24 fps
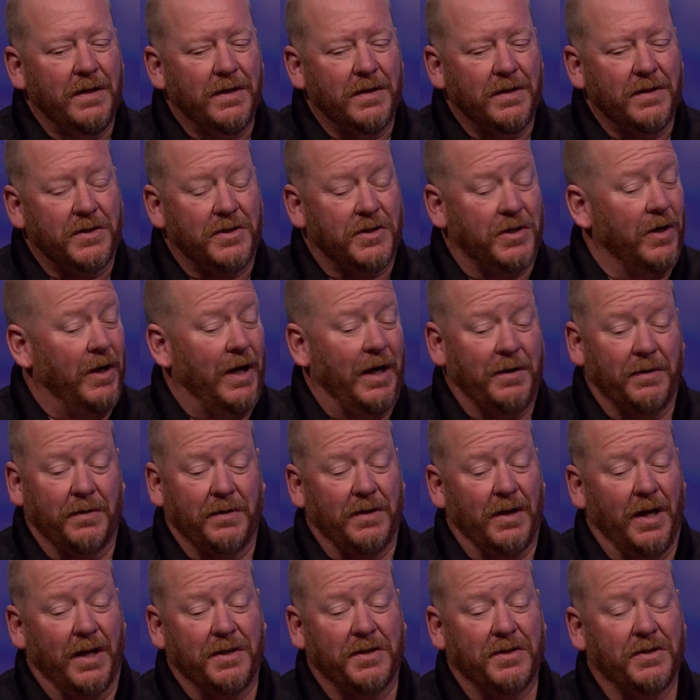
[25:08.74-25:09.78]
So
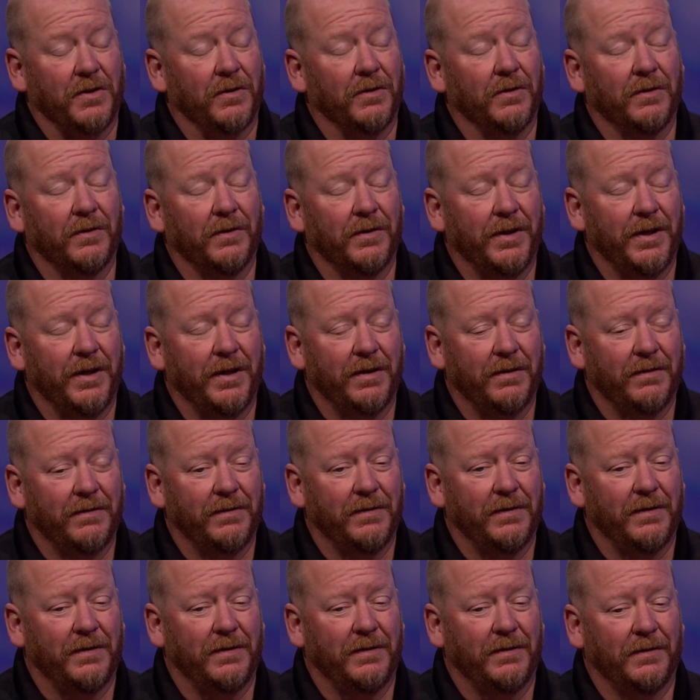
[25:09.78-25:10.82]
I certainly
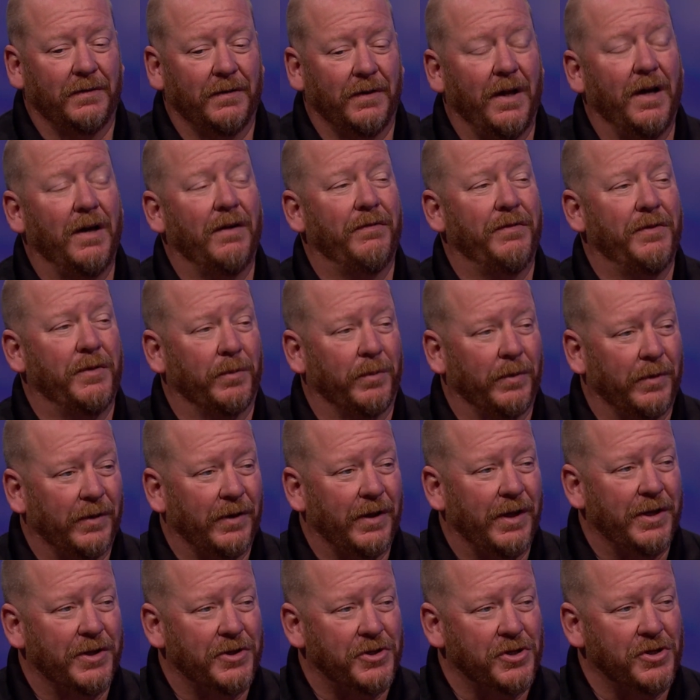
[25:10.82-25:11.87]
love the
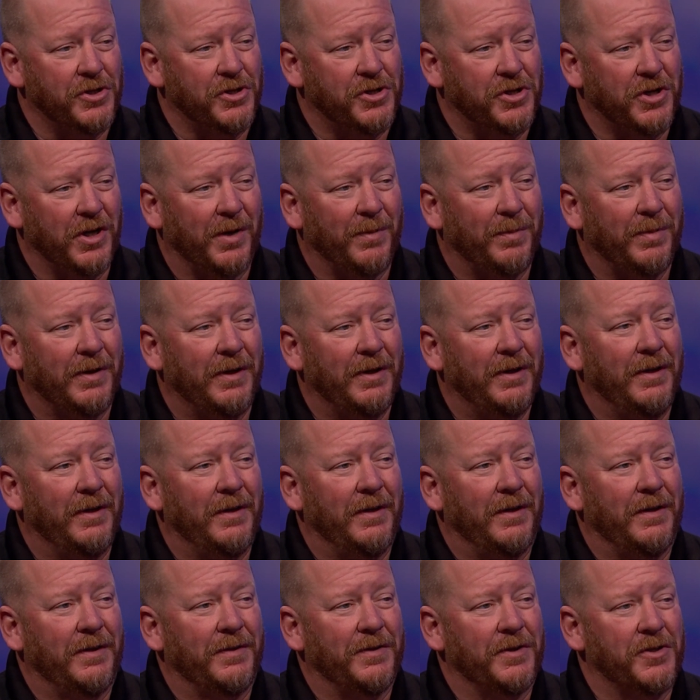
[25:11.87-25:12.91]
relationship
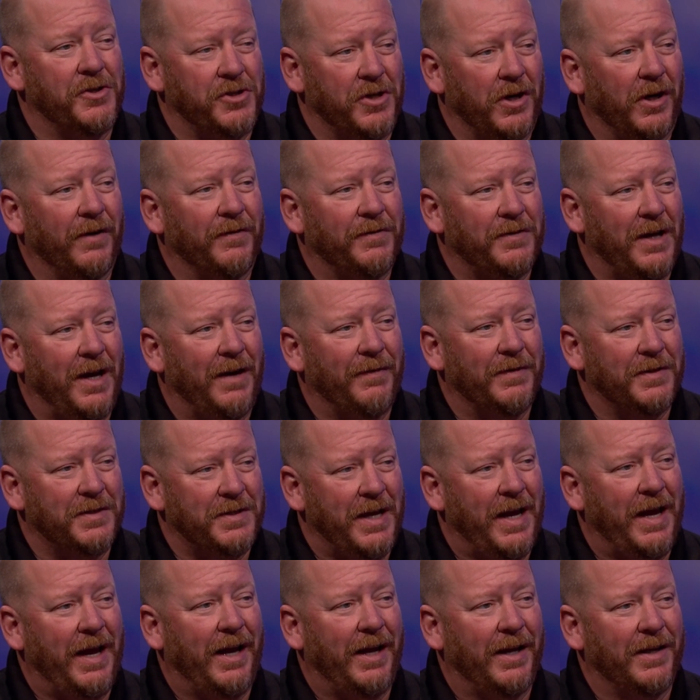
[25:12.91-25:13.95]
the sheriff's office
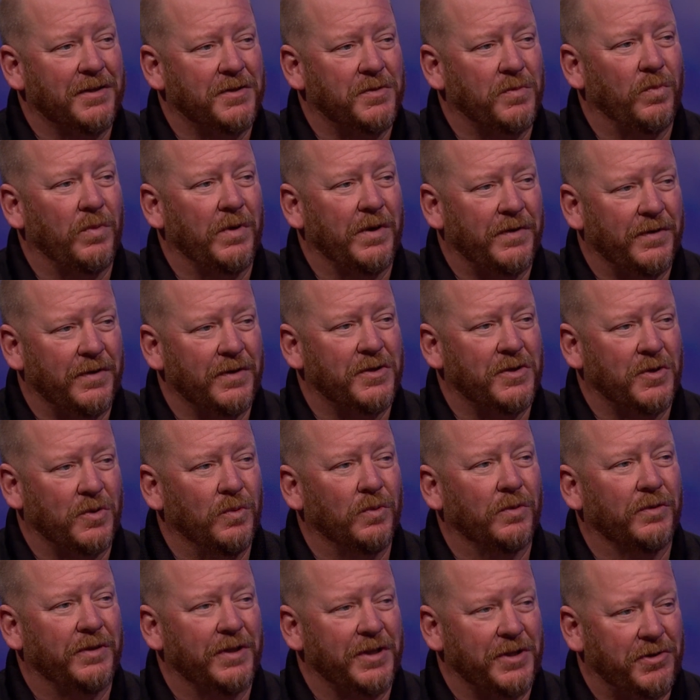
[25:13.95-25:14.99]
has with the
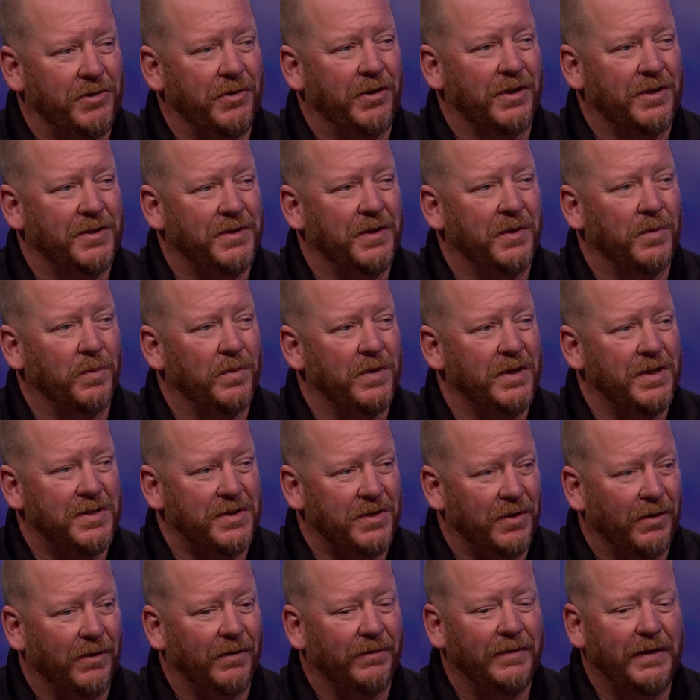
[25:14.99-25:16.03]
school districts that we
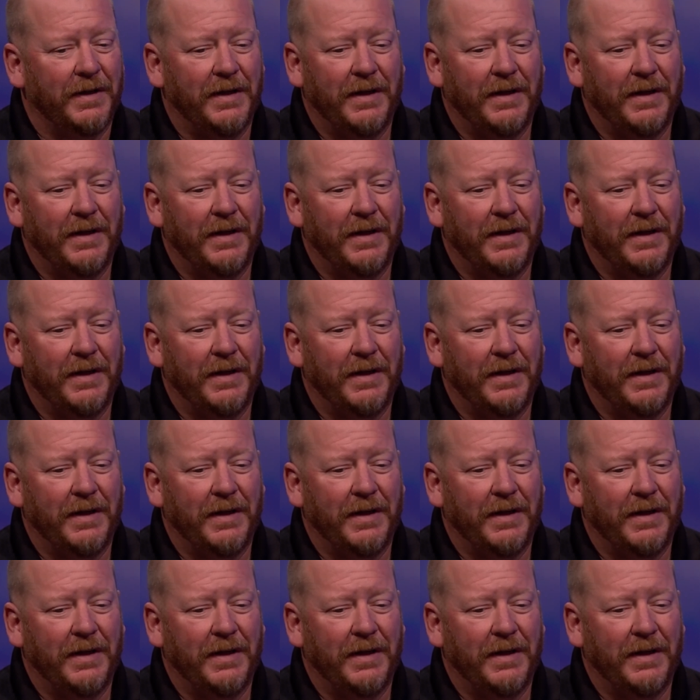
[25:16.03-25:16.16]
serve.